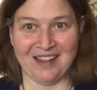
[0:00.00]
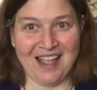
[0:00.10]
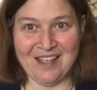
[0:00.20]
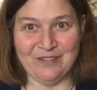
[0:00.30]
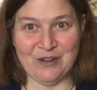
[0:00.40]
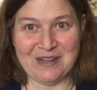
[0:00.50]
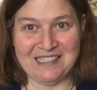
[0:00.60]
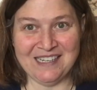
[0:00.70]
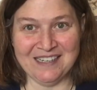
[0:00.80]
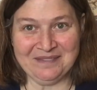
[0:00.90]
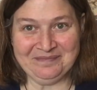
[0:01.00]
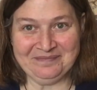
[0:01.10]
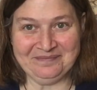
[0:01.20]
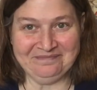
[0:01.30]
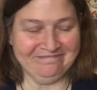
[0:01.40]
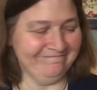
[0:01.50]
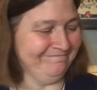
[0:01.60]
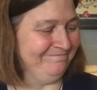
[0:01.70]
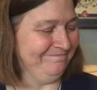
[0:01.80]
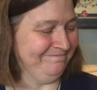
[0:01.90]
I have no idea.
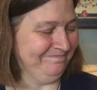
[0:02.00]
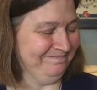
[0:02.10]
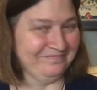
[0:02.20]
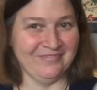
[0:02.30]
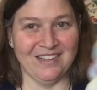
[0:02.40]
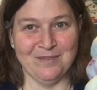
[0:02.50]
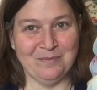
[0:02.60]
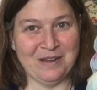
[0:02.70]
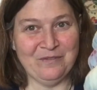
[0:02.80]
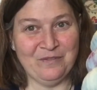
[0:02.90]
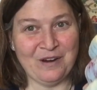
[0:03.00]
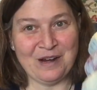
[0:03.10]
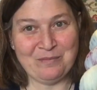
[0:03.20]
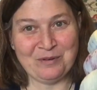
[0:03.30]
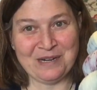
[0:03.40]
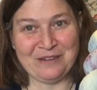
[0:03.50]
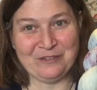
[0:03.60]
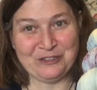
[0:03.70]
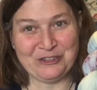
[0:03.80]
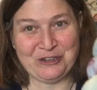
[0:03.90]
But very pretty
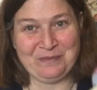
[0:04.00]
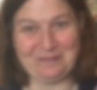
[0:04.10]
for sure.